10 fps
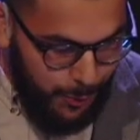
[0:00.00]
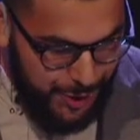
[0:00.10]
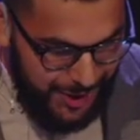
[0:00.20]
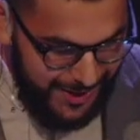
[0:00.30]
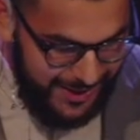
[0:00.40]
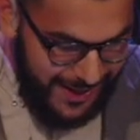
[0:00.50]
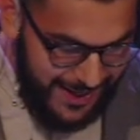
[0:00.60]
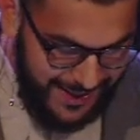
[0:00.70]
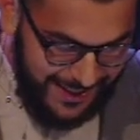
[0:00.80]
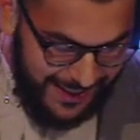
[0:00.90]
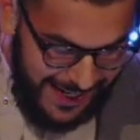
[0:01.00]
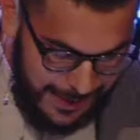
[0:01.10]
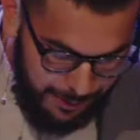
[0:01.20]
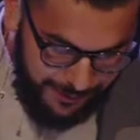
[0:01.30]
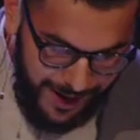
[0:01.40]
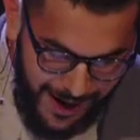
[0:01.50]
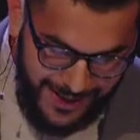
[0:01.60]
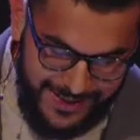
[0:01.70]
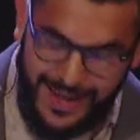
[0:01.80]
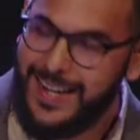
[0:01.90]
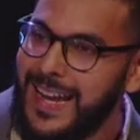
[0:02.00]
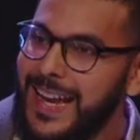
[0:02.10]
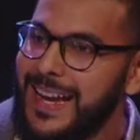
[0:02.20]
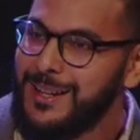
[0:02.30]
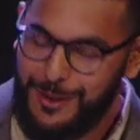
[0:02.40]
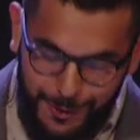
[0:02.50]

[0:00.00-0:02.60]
When Jesus says that the kingdom of God is at hand,